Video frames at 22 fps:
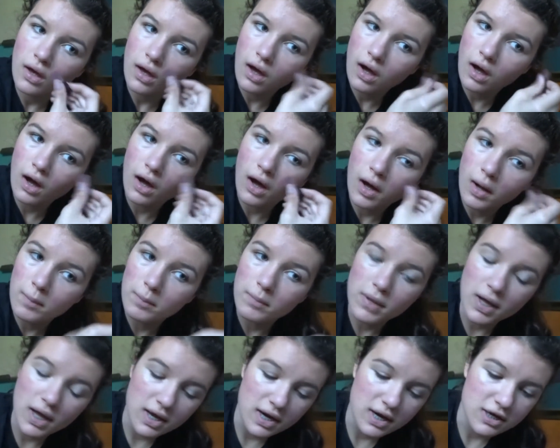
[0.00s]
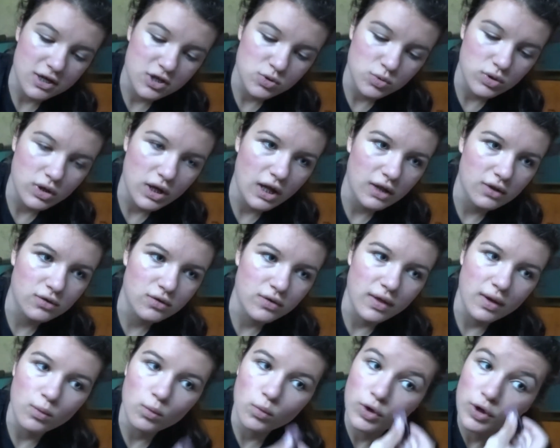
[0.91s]
an actual color
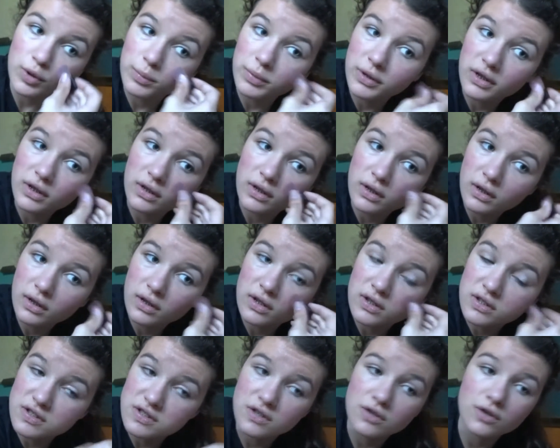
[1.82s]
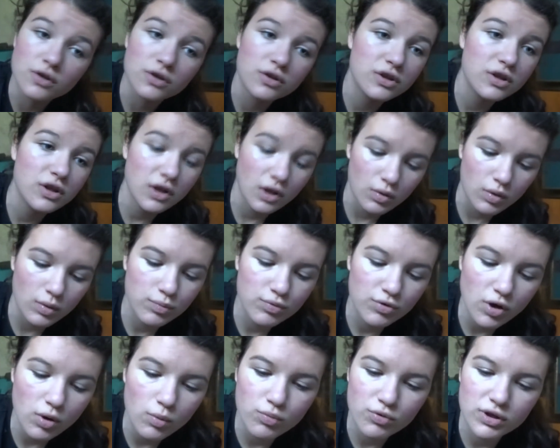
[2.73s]
that would be considered, you know,
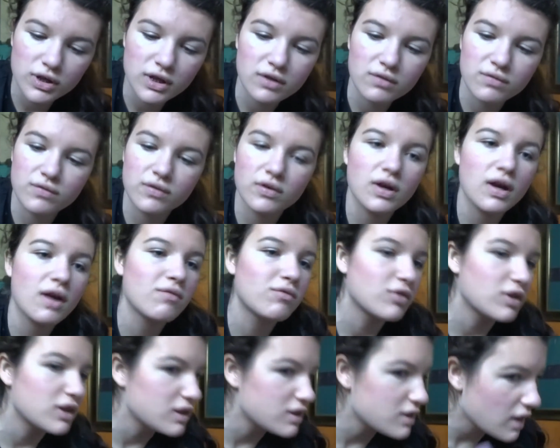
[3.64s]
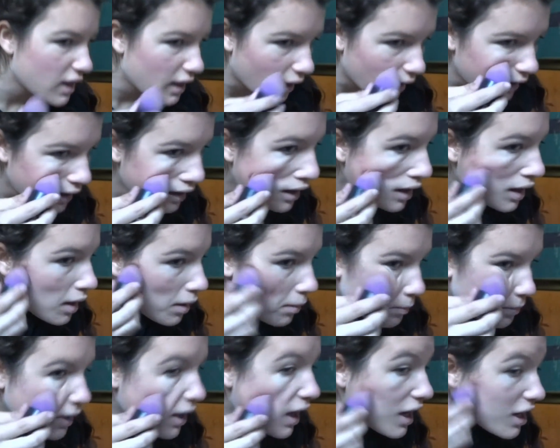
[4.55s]
appropriate for everyday
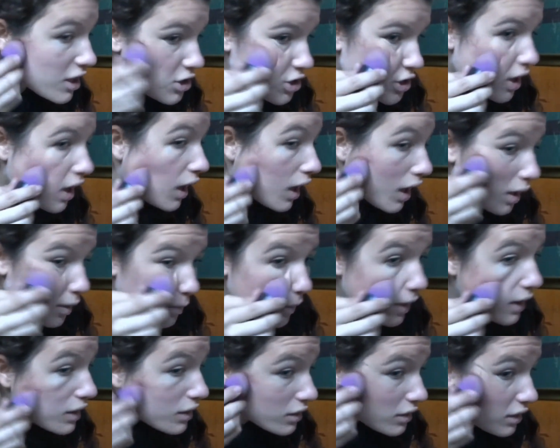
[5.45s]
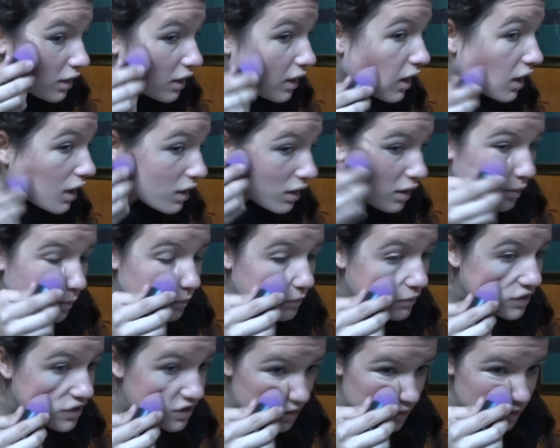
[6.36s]
blush, and
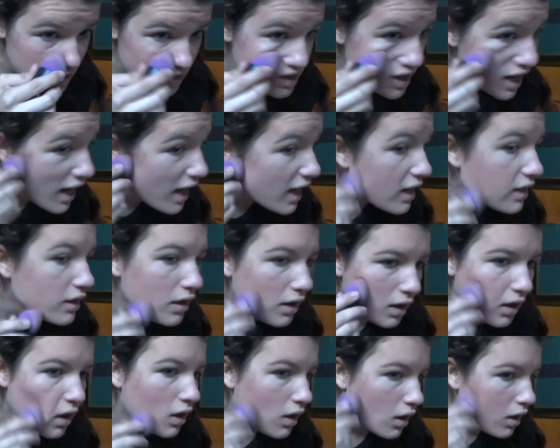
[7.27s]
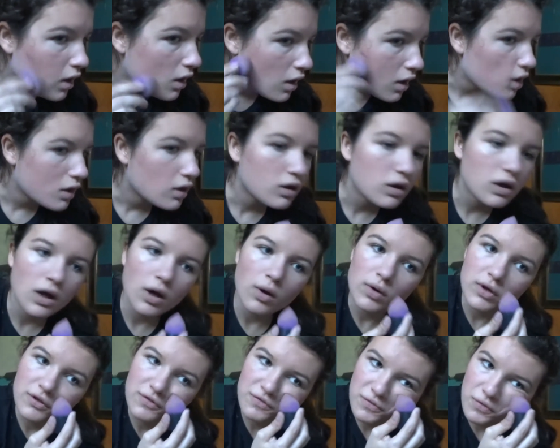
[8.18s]
instead
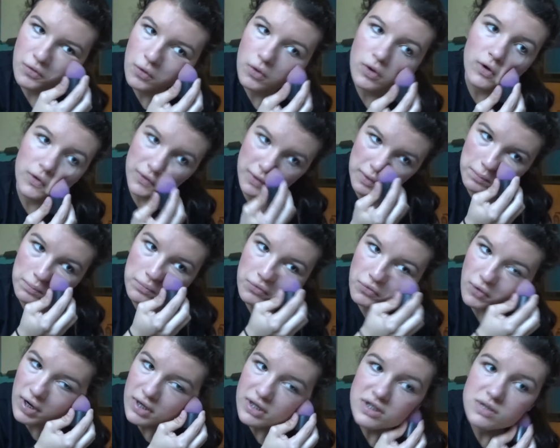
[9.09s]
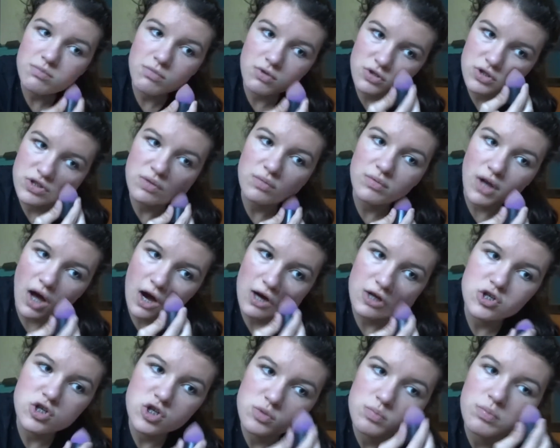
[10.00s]
going for the brightest, most
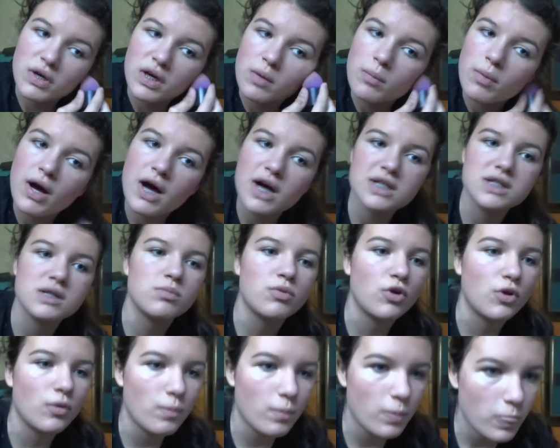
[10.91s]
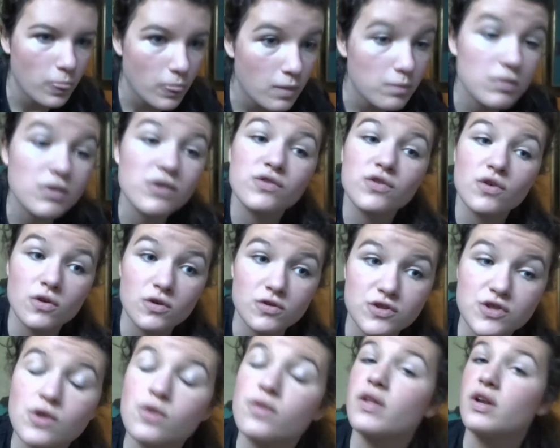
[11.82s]
obnoxious pink possible, because
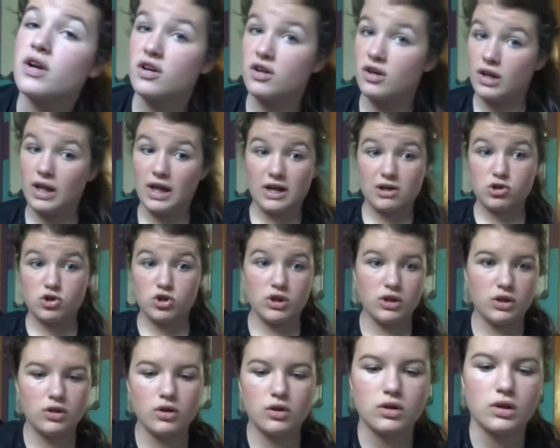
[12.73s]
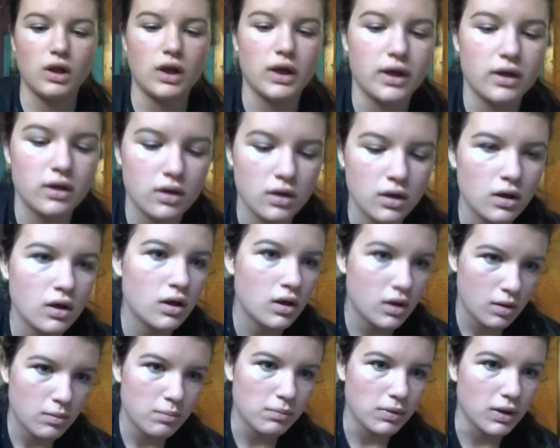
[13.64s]
also then it'll actually look like
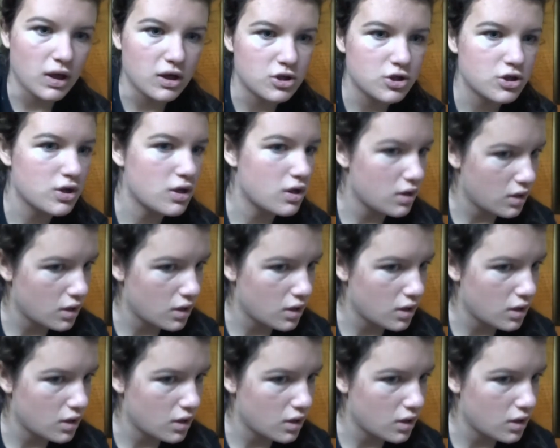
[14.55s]
blush